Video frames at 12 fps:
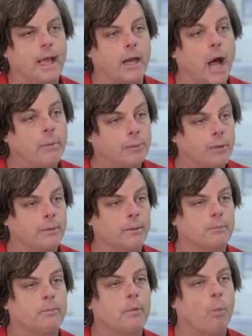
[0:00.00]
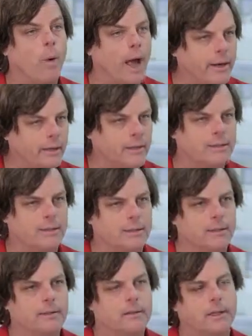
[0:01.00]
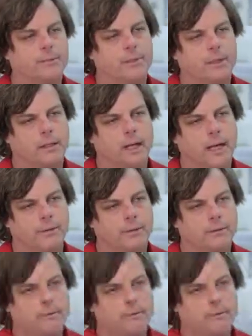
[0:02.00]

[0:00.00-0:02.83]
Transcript: and upload them wirelessly up to the cloud.